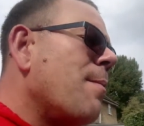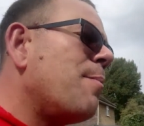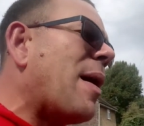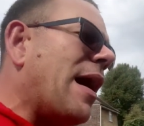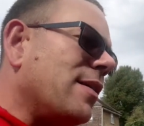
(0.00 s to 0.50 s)

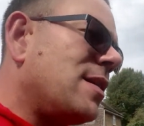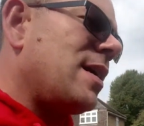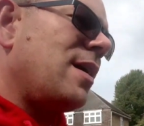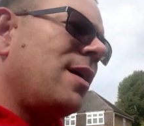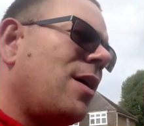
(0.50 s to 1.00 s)
But
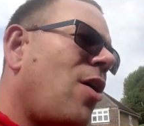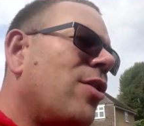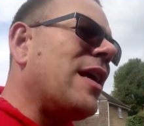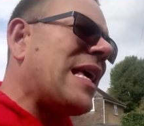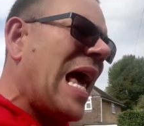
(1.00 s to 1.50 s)

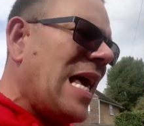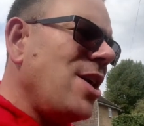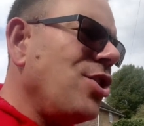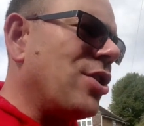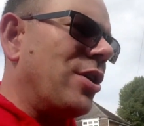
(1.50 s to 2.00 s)
on
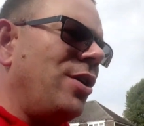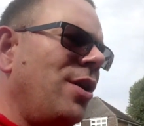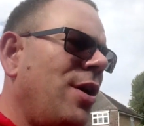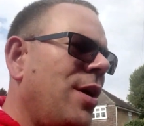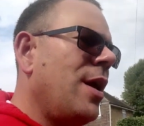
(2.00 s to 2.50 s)
occasion,
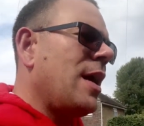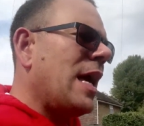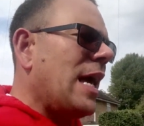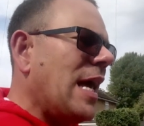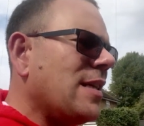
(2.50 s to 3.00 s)

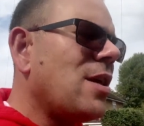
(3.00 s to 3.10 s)
it's